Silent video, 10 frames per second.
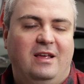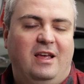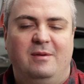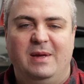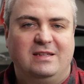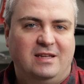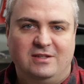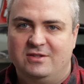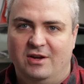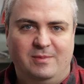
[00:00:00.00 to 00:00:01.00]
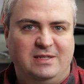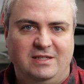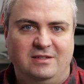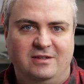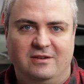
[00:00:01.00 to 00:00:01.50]
it makes things so much
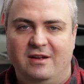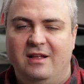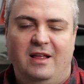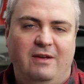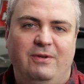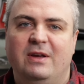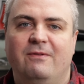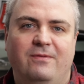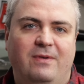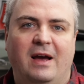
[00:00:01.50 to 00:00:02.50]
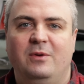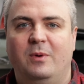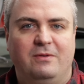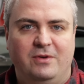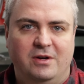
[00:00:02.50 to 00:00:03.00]
easier. If you can find
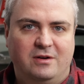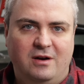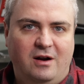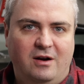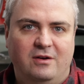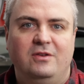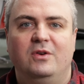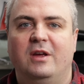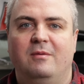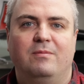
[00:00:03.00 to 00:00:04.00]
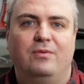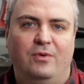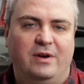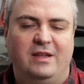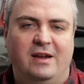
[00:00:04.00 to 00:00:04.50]
one for your car, you can
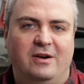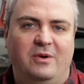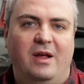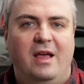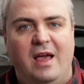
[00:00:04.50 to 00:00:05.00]
print it out,